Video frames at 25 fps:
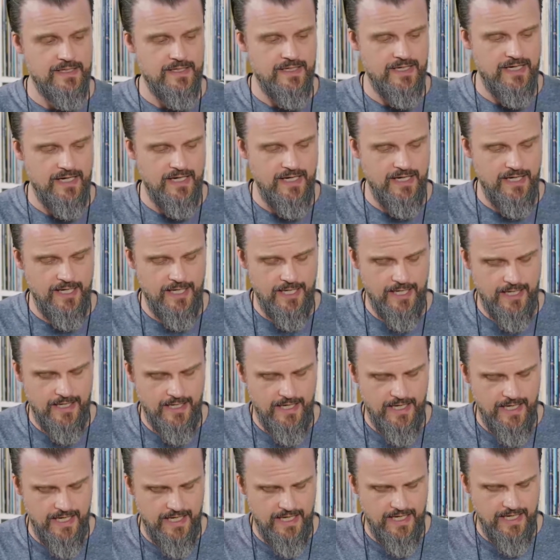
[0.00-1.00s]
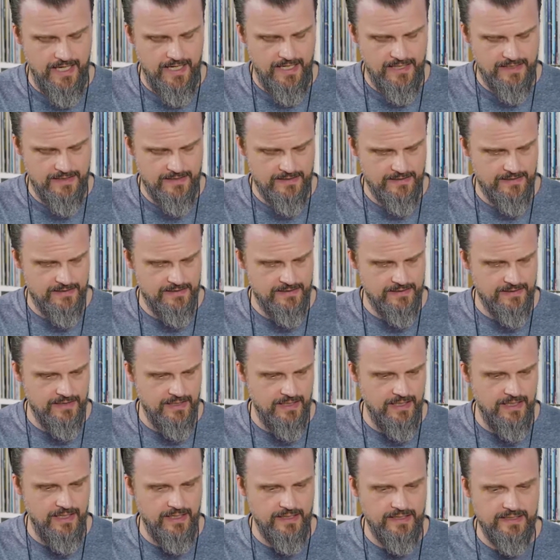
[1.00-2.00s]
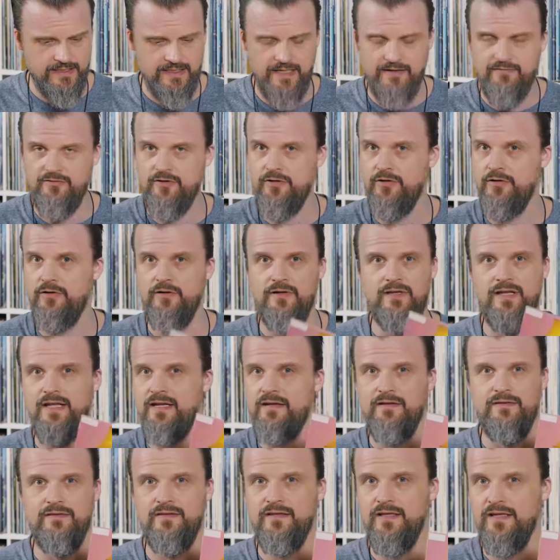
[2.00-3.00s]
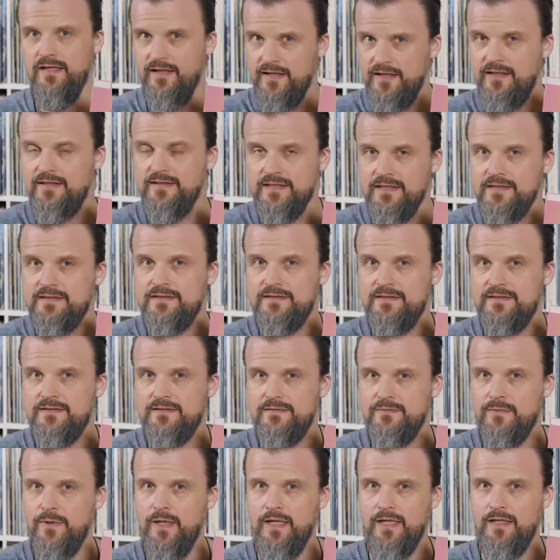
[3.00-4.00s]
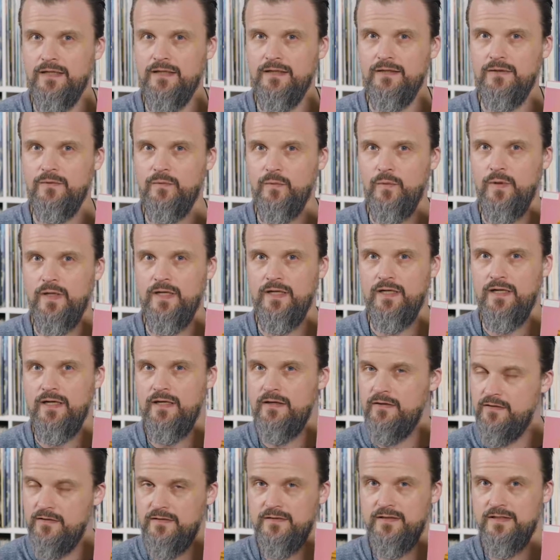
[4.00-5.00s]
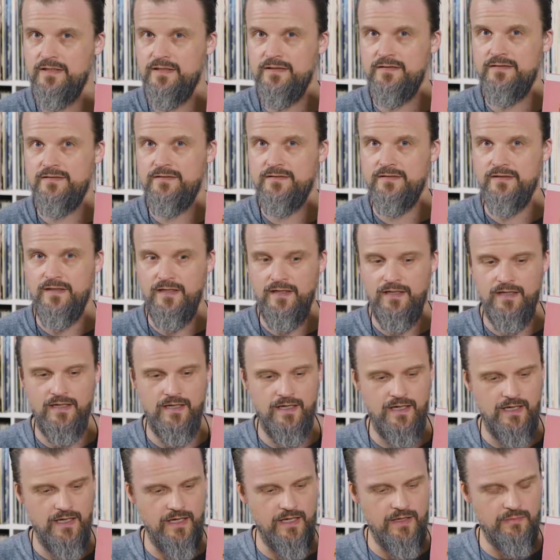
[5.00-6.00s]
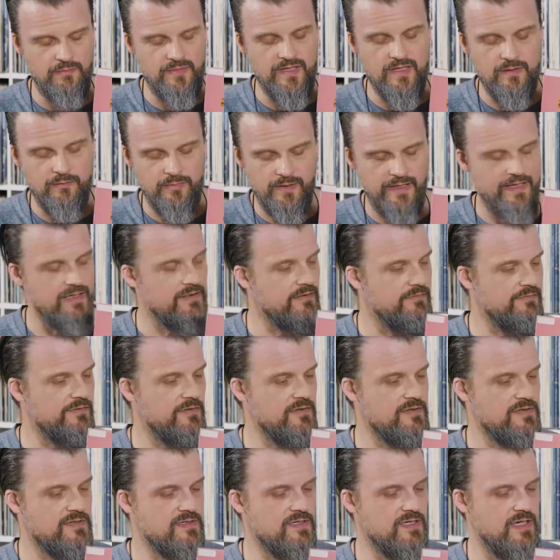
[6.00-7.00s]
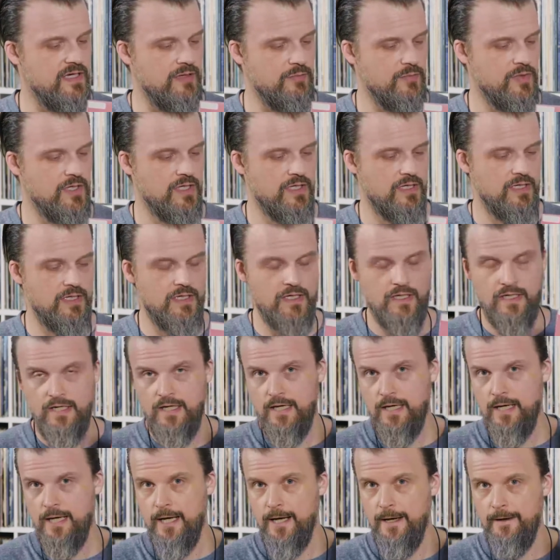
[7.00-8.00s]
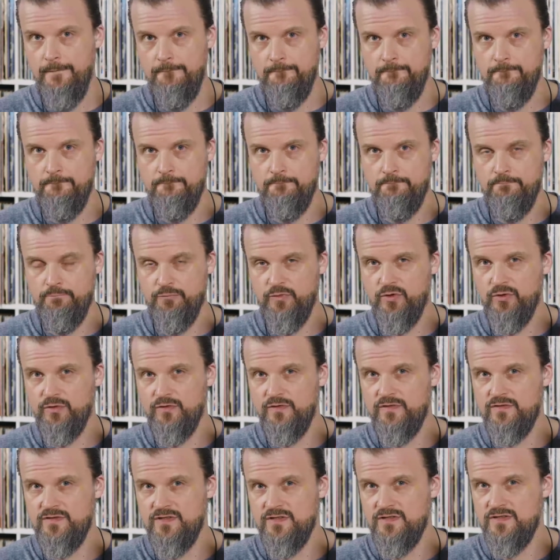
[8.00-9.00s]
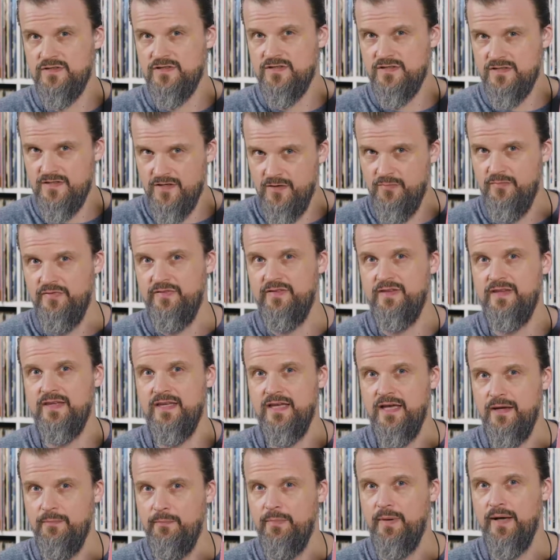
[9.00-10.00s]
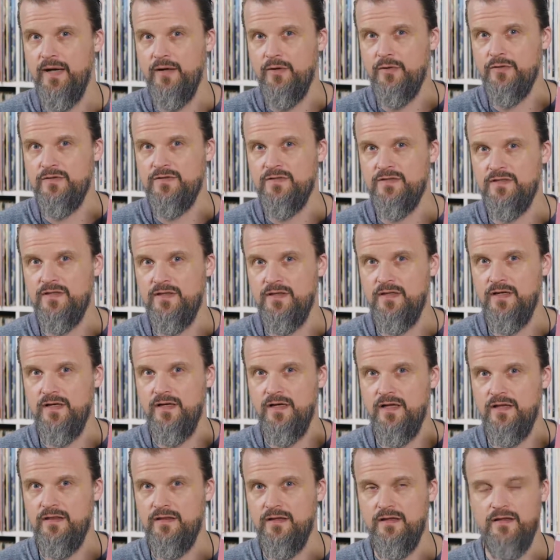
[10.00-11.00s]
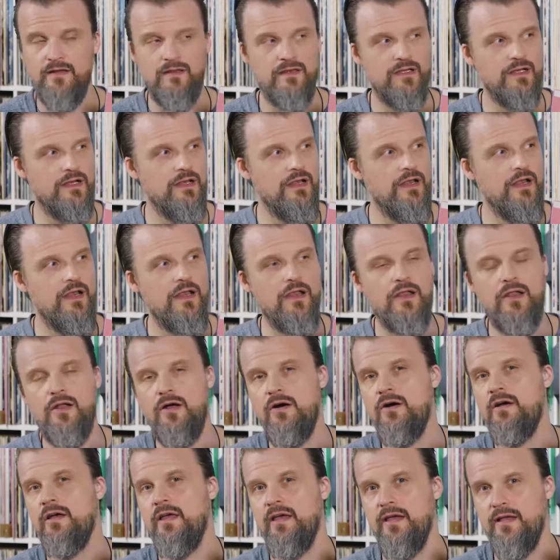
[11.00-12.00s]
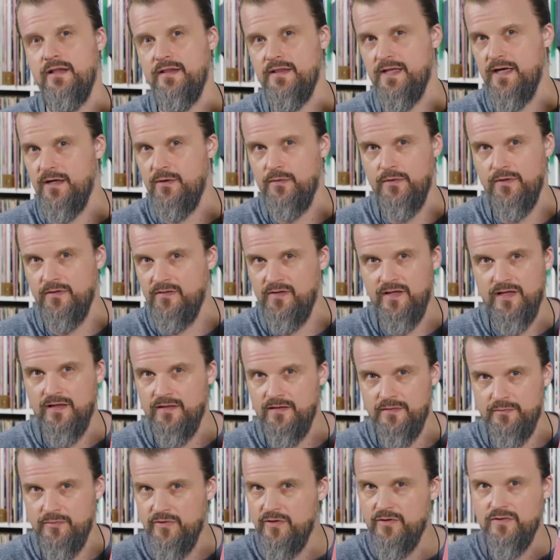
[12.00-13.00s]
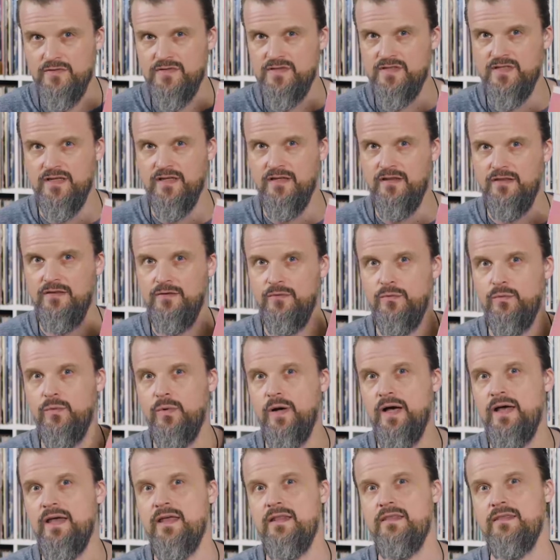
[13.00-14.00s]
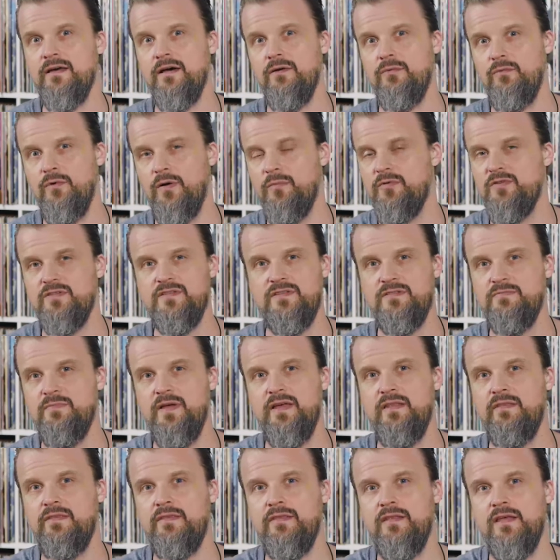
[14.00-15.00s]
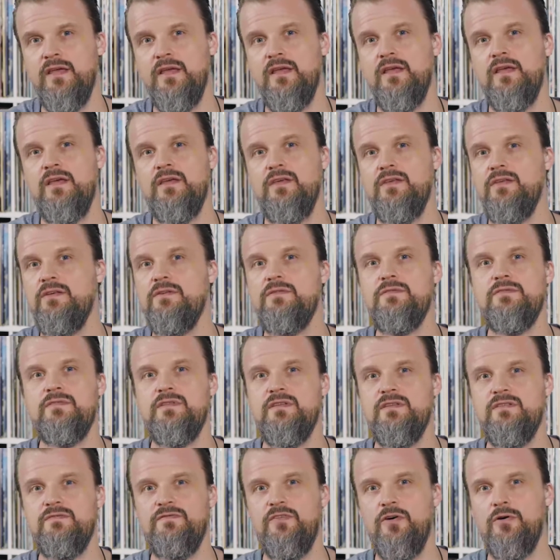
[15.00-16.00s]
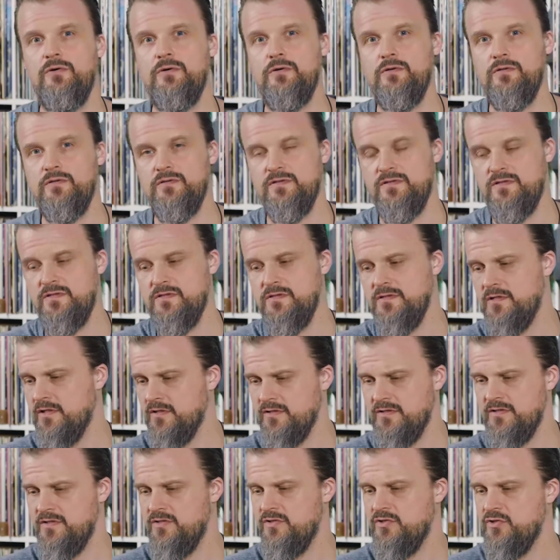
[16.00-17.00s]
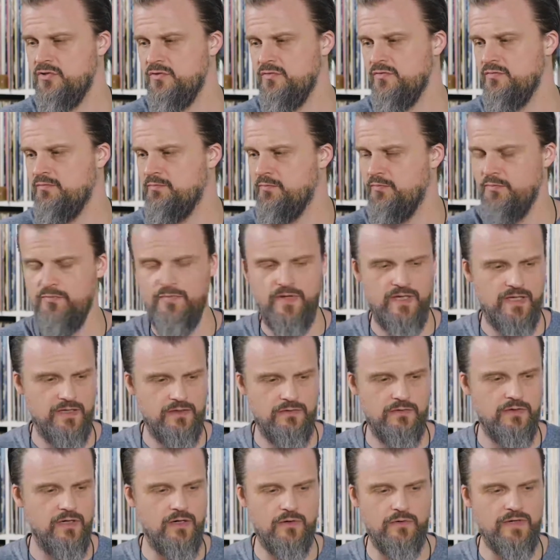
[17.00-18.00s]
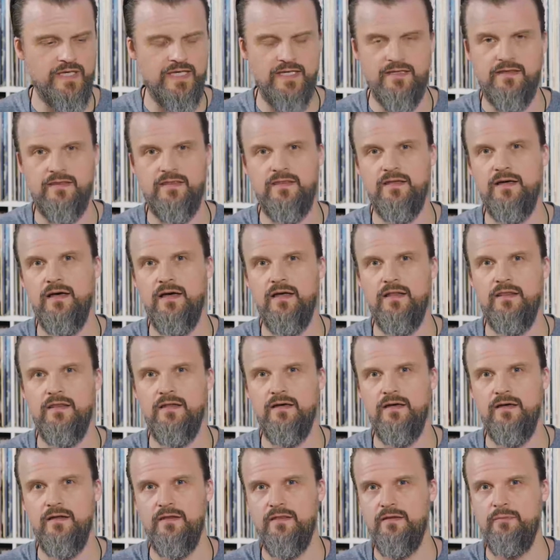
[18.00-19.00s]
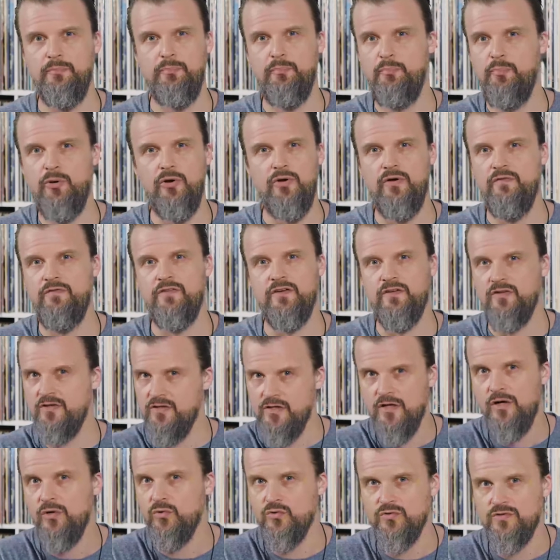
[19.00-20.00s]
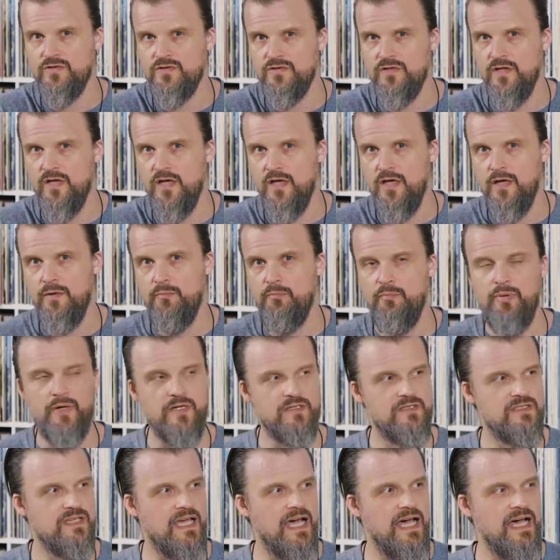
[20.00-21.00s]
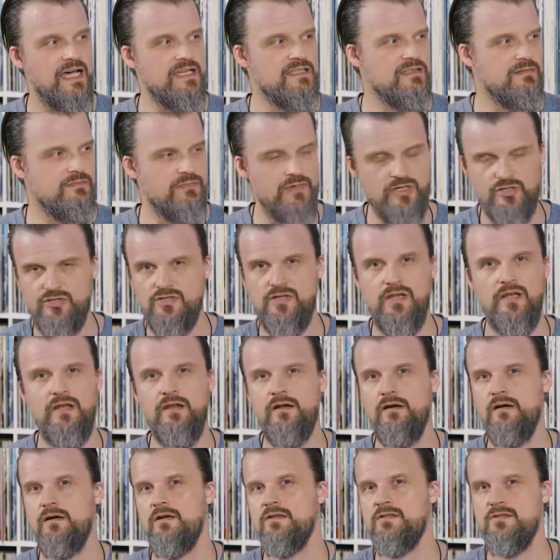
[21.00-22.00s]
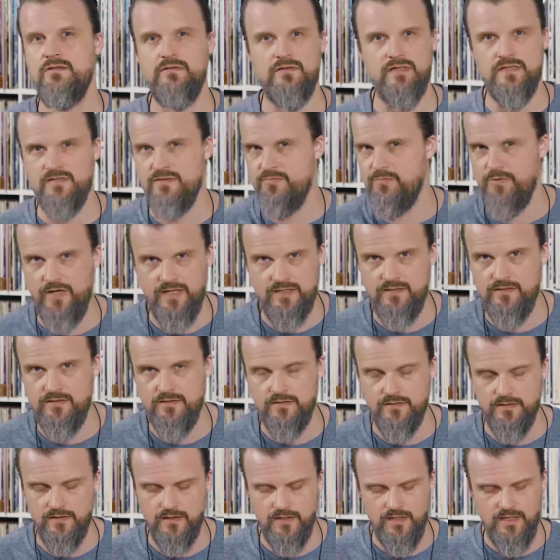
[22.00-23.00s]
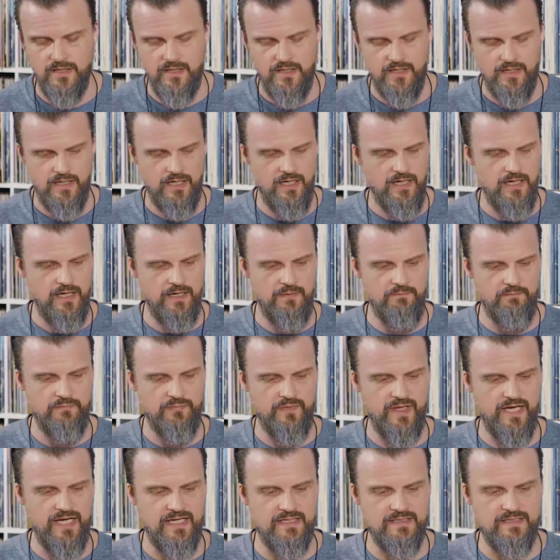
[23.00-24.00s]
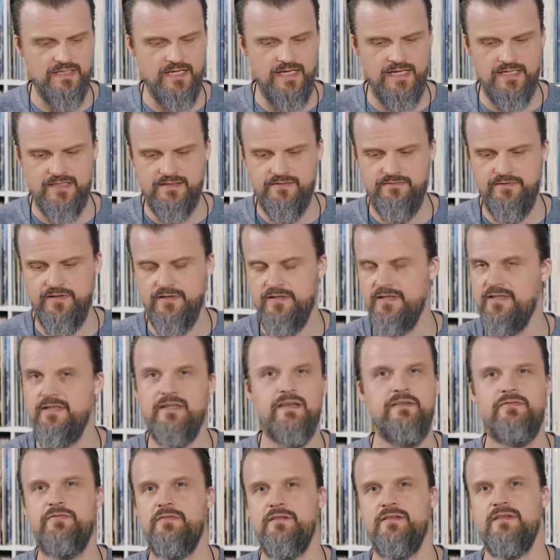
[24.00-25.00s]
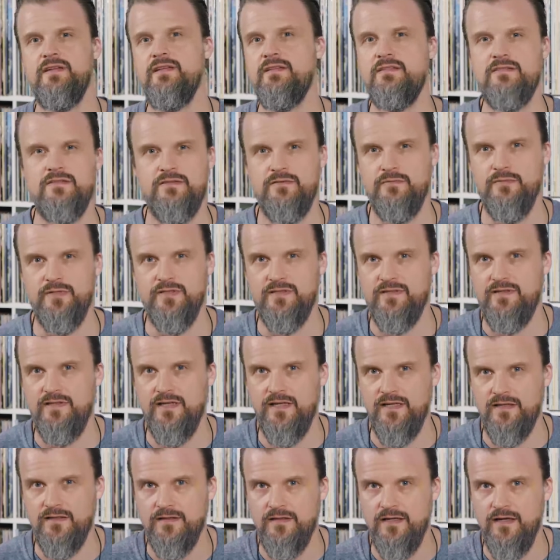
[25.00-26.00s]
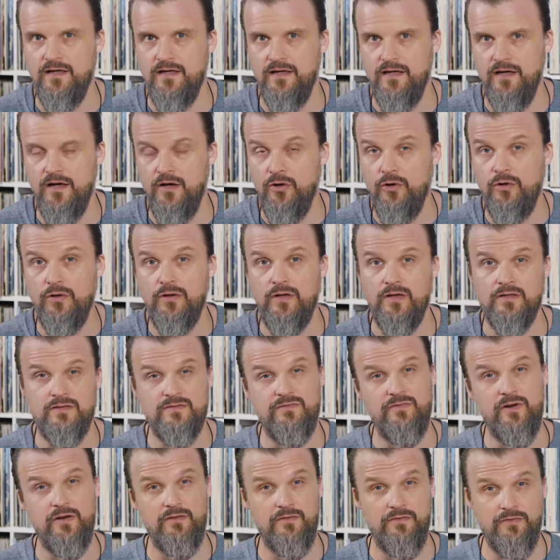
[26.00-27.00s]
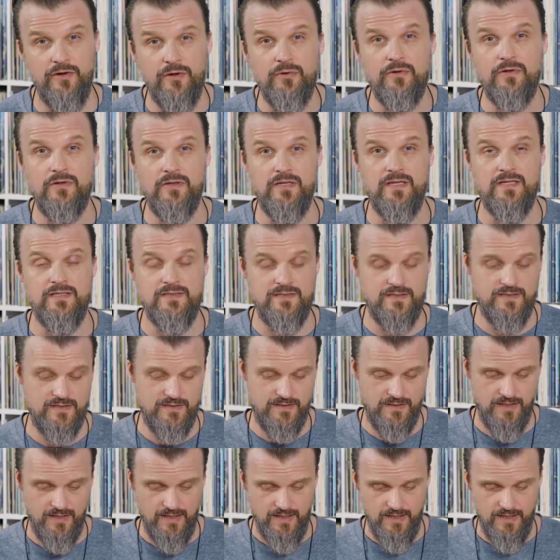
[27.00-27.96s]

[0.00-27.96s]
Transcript: and I'd never heard anything like this when I heard this being played the first time. There was just something about the longing that was in the music, the way that Robert Smith used his vocals not to hit the perfect note, but as a much larger expression, as a very different instrument than a whole lot of other vocalists.